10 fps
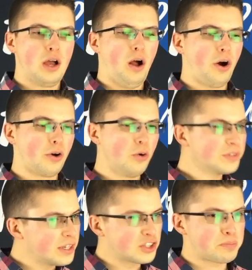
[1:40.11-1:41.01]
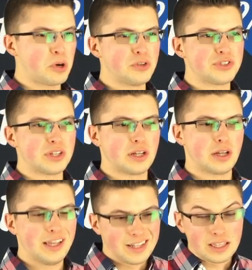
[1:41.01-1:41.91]
are only
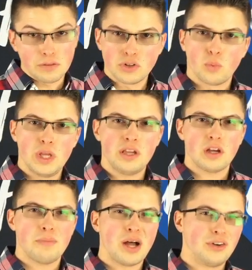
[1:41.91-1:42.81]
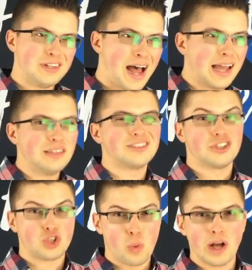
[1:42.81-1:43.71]
experiencing in a given week about 9
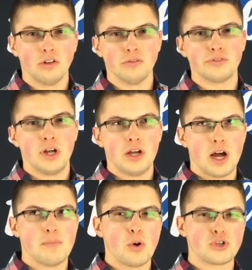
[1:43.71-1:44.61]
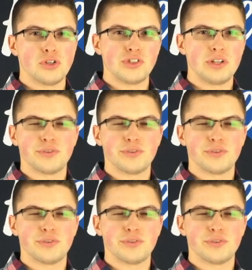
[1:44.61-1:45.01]
to 12 emotions,